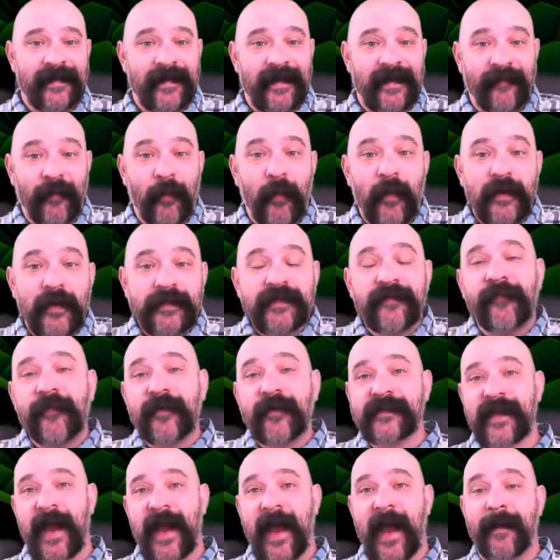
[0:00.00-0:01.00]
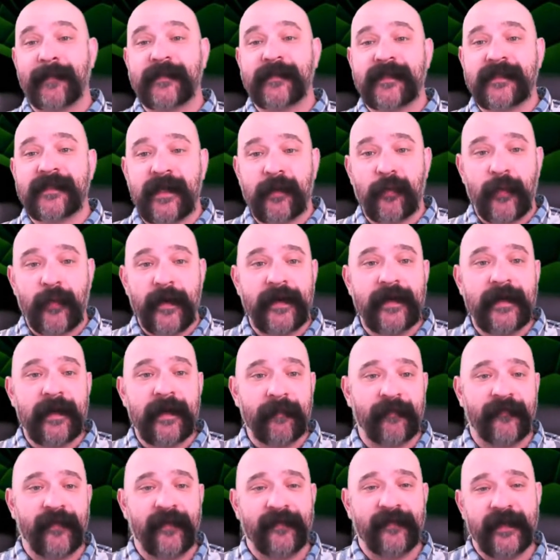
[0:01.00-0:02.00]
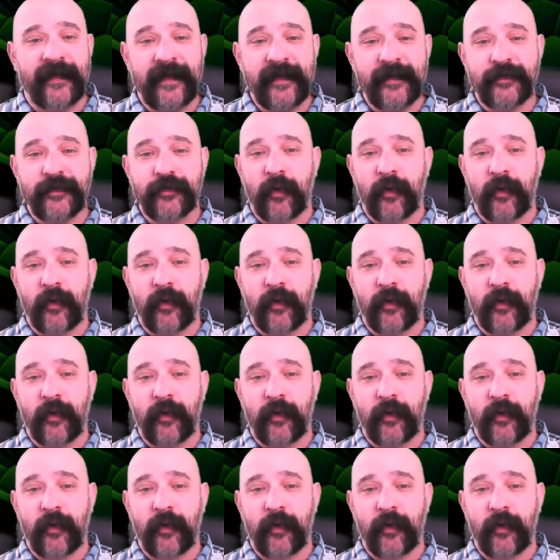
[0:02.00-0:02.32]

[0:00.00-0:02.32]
If it wasn't for his absence in week number 15,